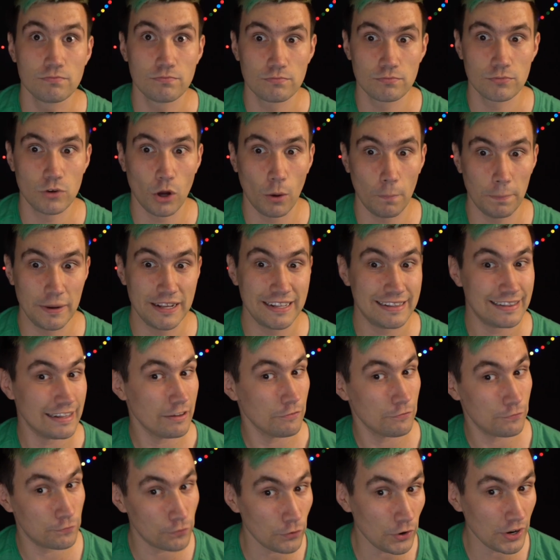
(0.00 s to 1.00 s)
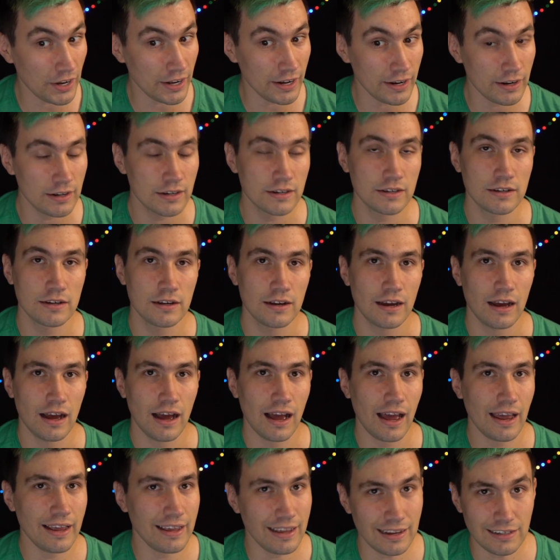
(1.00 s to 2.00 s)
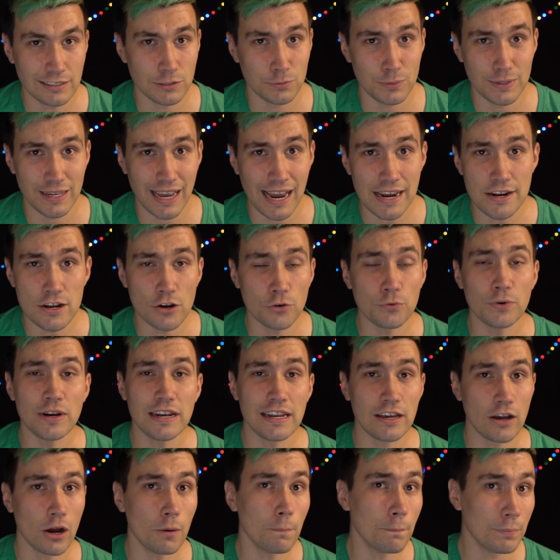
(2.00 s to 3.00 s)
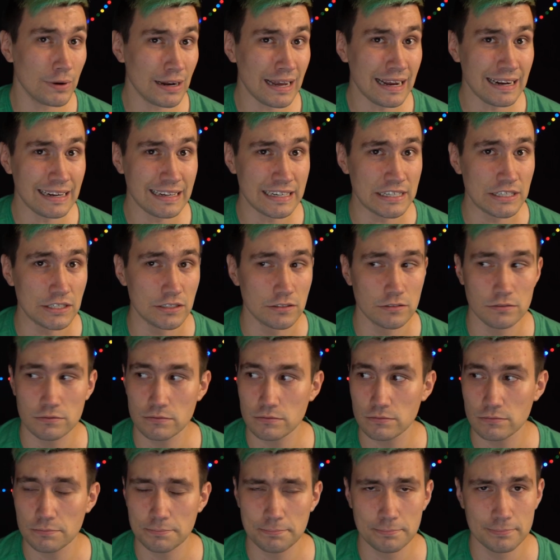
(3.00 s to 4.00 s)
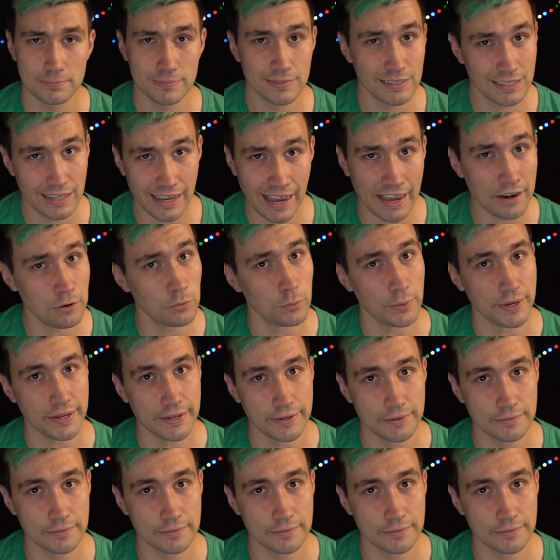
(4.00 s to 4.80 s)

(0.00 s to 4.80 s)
completely free, I guess we cannot really complain here, can we?